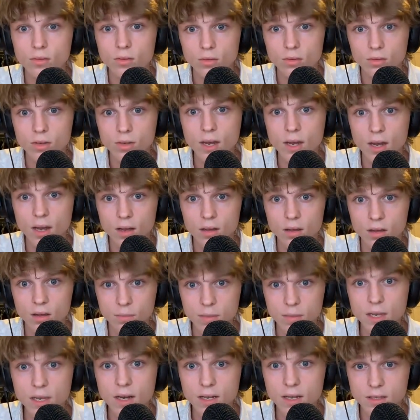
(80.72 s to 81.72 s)
yeah, the
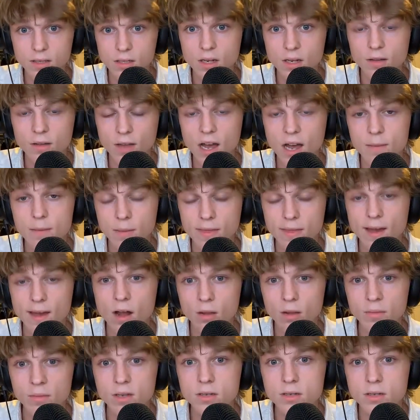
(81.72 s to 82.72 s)
BNST of the
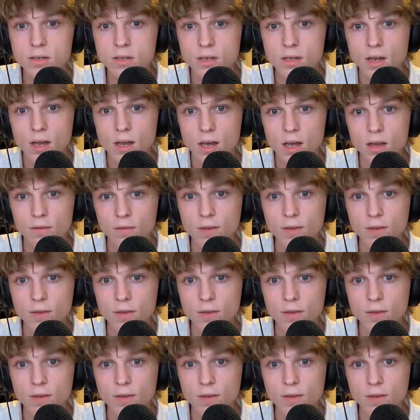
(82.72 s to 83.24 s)
hypothalamus and the